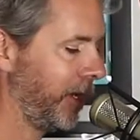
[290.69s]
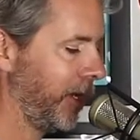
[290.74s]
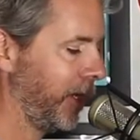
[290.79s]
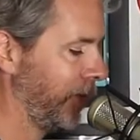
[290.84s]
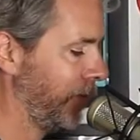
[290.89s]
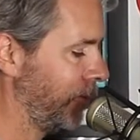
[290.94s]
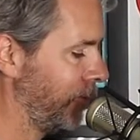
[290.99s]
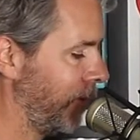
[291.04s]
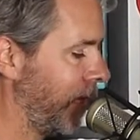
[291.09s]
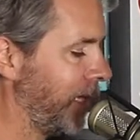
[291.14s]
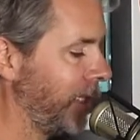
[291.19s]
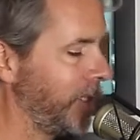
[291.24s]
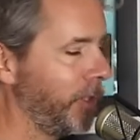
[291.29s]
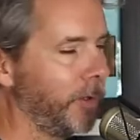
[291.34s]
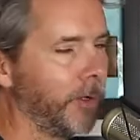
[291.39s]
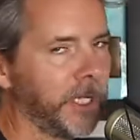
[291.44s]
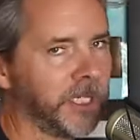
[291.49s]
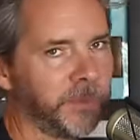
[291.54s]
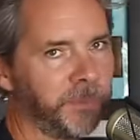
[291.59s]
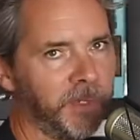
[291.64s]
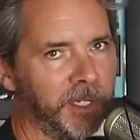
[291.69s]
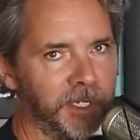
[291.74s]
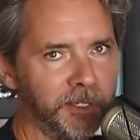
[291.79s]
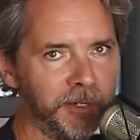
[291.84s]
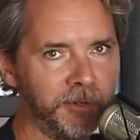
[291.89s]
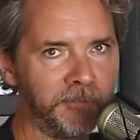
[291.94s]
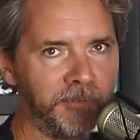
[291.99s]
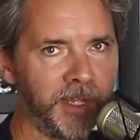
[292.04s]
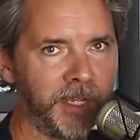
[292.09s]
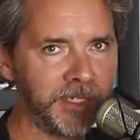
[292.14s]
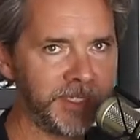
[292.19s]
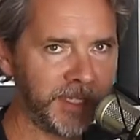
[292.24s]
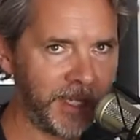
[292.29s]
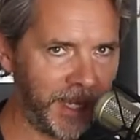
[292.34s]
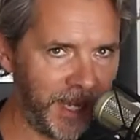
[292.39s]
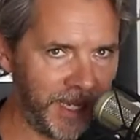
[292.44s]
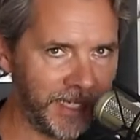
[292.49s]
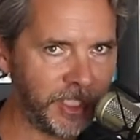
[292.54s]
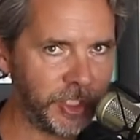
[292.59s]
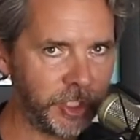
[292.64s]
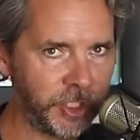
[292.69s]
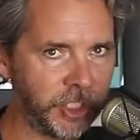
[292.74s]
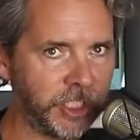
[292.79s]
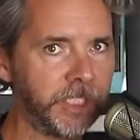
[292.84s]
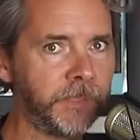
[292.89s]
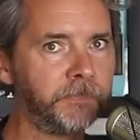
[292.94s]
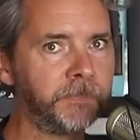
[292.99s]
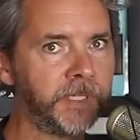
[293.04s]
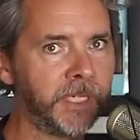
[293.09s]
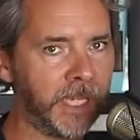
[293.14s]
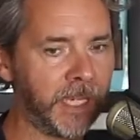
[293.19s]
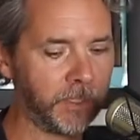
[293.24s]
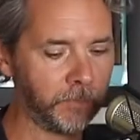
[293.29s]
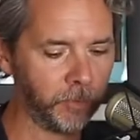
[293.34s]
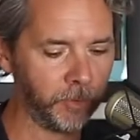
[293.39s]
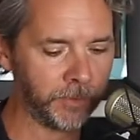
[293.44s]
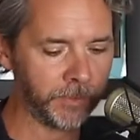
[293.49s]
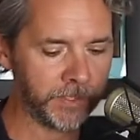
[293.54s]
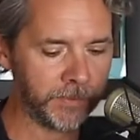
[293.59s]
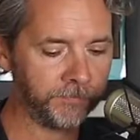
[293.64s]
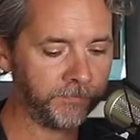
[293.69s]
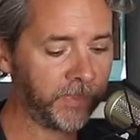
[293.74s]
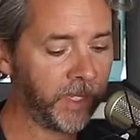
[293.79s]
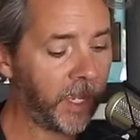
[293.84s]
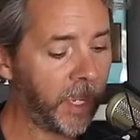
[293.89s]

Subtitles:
a great USB interface, and cheap cables.